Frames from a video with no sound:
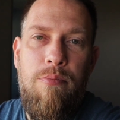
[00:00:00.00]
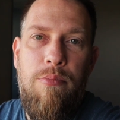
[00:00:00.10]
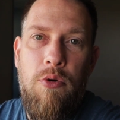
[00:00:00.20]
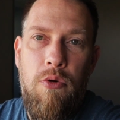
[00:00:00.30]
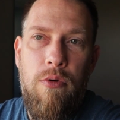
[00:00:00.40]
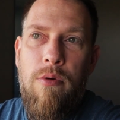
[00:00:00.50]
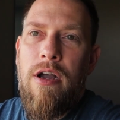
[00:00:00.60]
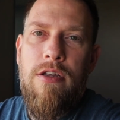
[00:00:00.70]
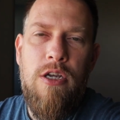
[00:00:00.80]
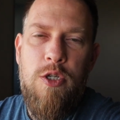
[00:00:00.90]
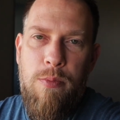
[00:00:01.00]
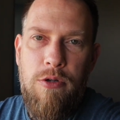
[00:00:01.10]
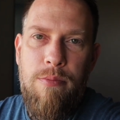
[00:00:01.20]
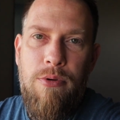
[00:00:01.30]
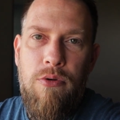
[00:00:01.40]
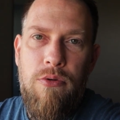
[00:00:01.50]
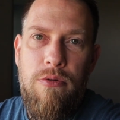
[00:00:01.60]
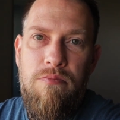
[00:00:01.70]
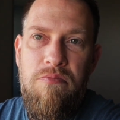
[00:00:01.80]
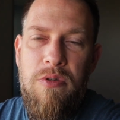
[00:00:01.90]
Paul. Well, I spoke to
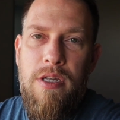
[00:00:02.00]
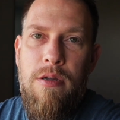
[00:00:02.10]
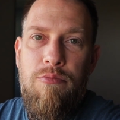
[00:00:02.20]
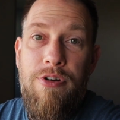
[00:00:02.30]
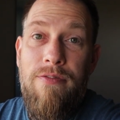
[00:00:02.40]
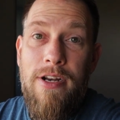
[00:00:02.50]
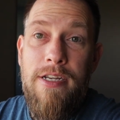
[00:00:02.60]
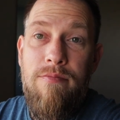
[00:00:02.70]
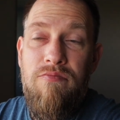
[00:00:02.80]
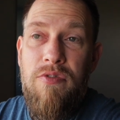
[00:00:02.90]
Paul briefly.